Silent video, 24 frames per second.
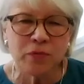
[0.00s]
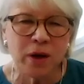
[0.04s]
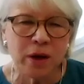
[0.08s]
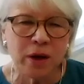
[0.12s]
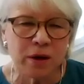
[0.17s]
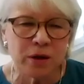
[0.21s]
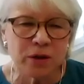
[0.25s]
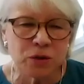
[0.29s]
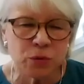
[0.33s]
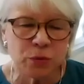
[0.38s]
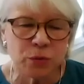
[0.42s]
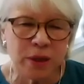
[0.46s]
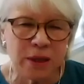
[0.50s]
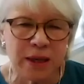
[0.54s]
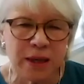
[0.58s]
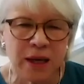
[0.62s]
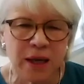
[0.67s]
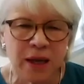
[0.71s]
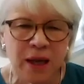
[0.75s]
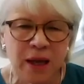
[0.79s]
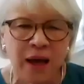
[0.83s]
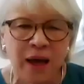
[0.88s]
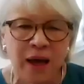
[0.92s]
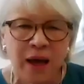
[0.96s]
of years
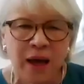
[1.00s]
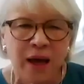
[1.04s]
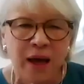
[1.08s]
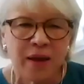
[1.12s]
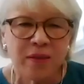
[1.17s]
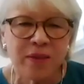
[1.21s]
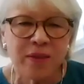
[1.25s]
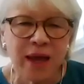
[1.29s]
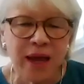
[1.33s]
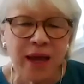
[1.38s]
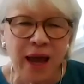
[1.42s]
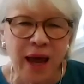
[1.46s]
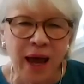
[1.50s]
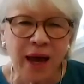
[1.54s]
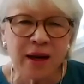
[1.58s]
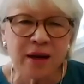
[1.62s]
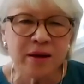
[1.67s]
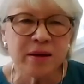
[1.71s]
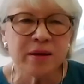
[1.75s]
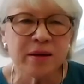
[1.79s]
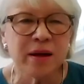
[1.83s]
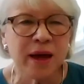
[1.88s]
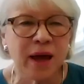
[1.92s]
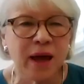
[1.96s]
really they
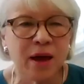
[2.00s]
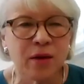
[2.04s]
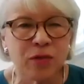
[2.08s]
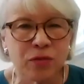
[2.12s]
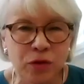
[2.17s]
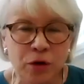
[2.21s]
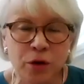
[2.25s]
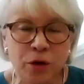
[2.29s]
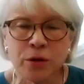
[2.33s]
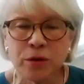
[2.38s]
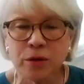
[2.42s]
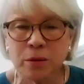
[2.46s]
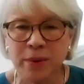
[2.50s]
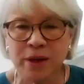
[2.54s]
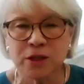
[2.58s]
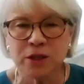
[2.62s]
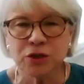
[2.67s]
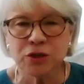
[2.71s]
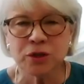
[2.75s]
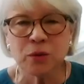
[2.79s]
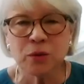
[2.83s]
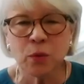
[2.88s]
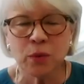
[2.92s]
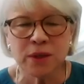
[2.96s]
added a third
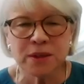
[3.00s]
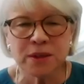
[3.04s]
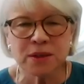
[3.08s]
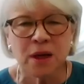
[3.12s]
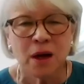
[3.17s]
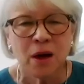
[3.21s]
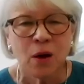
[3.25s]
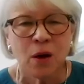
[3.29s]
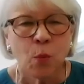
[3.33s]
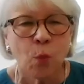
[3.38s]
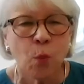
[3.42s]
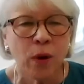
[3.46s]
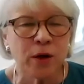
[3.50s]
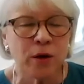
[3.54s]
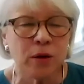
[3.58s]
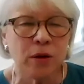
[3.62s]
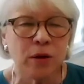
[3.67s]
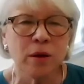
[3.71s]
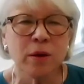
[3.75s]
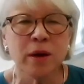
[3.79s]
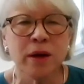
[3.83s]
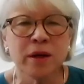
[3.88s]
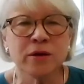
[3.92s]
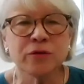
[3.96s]
dimension was what are
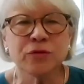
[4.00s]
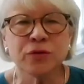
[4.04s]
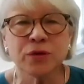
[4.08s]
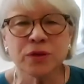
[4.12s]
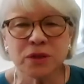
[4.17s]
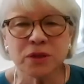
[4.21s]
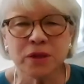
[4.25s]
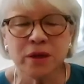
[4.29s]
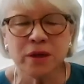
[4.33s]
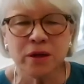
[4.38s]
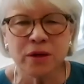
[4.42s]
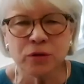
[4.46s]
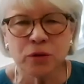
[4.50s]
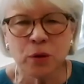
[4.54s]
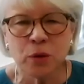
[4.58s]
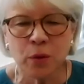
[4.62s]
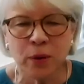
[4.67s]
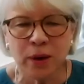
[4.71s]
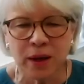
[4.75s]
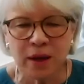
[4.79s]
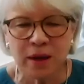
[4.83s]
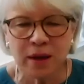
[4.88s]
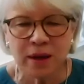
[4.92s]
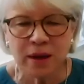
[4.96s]
you interested in
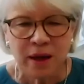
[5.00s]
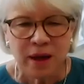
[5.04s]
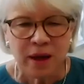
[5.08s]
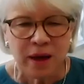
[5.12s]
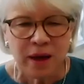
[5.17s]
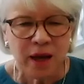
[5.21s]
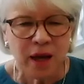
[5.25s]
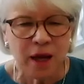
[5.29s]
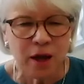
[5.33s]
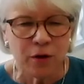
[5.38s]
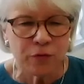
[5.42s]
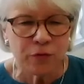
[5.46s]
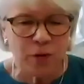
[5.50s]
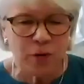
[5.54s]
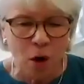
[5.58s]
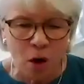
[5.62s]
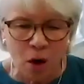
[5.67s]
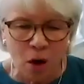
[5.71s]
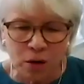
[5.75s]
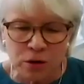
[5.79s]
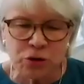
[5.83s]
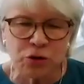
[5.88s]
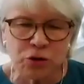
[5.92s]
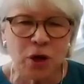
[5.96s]
doing if
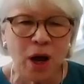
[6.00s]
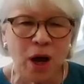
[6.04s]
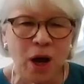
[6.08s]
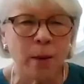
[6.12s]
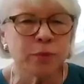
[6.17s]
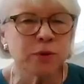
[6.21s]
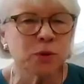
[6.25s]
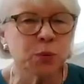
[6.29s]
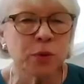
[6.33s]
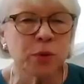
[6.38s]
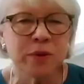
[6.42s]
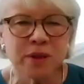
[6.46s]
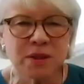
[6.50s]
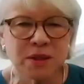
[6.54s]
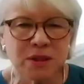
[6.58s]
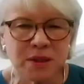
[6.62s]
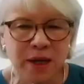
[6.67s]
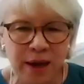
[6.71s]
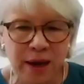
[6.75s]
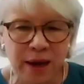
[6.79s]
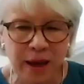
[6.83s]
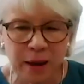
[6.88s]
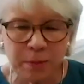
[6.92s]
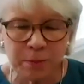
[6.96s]
all jobs were the
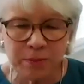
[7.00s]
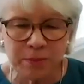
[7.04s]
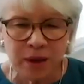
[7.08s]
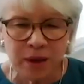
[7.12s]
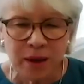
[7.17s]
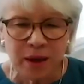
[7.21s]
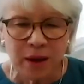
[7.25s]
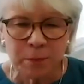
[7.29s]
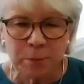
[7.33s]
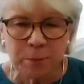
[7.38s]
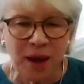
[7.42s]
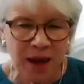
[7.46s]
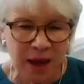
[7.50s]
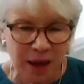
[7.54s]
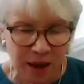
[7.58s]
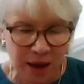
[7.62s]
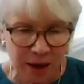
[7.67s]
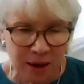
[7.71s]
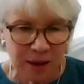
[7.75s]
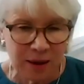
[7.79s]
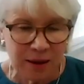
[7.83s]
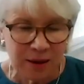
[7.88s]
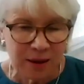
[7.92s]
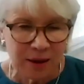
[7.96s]
same
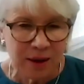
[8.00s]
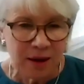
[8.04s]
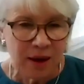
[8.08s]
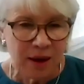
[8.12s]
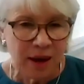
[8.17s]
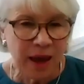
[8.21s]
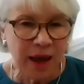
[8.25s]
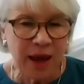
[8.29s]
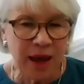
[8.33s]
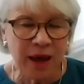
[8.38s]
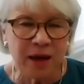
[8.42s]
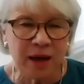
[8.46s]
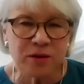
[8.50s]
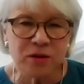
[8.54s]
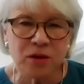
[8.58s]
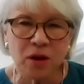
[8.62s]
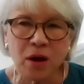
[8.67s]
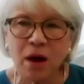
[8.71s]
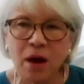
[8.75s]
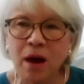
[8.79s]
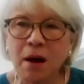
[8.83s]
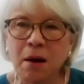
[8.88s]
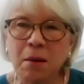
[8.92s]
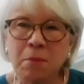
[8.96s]
pay and
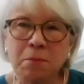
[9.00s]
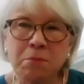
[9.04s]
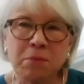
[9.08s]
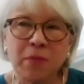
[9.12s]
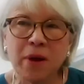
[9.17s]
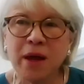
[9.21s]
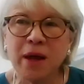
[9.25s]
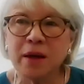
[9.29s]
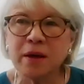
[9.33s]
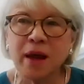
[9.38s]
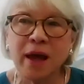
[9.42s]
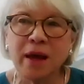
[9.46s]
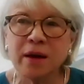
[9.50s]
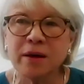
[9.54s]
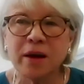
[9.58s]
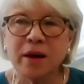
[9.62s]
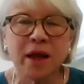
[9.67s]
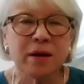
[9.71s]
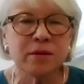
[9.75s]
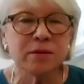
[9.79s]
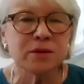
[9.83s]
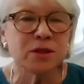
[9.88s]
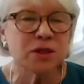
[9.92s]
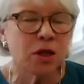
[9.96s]
uh, it and
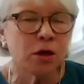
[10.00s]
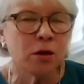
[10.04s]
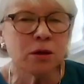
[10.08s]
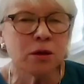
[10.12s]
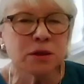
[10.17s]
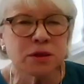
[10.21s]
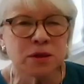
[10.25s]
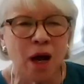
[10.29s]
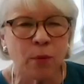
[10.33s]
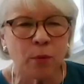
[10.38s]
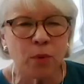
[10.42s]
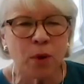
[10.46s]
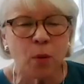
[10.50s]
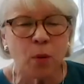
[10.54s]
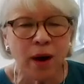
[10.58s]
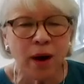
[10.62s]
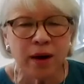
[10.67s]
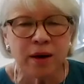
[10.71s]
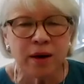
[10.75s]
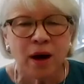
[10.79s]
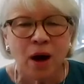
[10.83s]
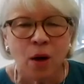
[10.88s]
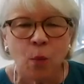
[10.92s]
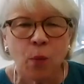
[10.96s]
skills not
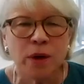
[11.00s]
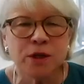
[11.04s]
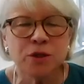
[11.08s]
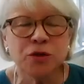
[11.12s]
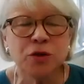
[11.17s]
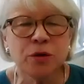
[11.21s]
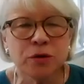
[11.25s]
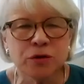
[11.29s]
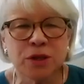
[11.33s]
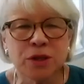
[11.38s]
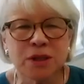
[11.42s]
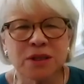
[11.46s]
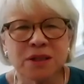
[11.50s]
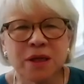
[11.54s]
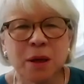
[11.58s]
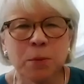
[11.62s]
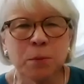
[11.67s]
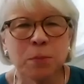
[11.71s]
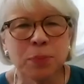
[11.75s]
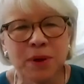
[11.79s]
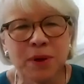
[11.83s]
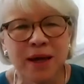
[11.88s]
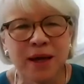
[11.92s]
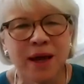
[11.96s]
required what you just
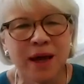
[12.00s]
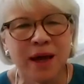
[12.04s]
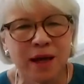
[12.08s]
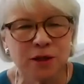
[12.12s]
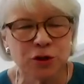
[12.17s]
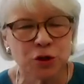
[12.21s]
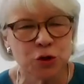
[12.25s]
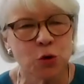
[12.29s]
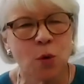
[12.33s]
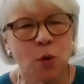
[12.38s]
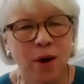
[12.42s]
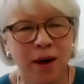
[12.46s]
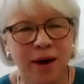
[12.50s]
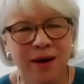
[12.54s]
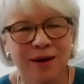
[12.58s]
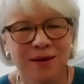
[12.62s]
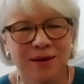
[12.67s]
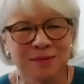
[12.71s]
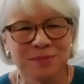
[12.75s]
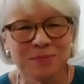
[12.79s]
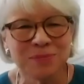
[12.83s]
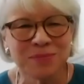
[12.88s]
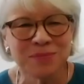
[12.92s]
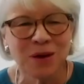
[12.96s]
simply enjoy
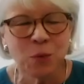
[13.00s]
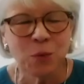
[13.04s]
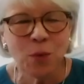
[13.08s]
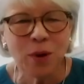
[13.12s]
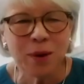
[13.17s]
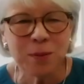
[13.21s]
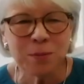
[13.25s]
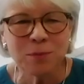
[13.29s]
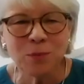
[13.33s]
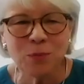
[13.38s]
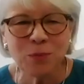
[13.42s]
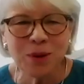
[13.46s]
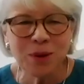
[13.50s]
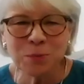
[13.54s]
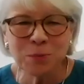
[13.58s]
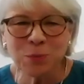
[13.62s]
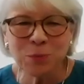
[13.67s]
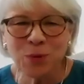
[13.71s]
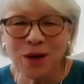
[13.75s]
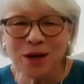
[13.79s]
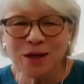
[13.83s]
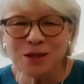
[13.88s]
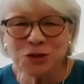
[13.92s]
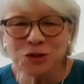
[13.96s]
what what
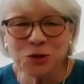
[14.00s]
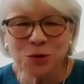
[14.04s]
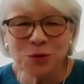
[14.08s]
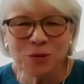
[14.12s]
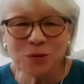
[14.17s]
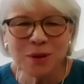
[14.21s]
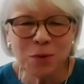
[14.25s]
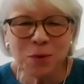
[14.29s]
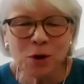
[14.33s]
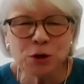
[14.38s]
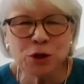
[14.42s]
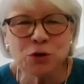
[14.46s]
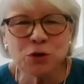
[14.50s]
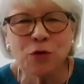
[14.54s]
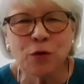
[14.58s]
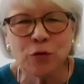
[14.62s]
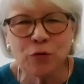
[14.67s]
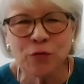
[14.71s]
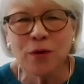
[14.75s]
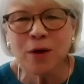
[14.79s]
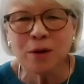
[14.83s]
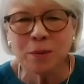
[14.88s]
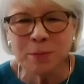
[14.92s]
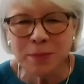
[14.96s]
brings you the most
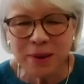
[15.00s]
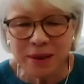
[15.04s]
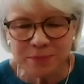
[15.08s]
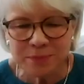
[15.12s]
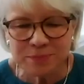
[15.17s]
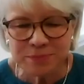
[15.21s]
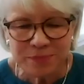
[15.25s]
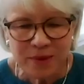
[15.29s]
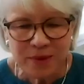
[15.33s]
fulfillment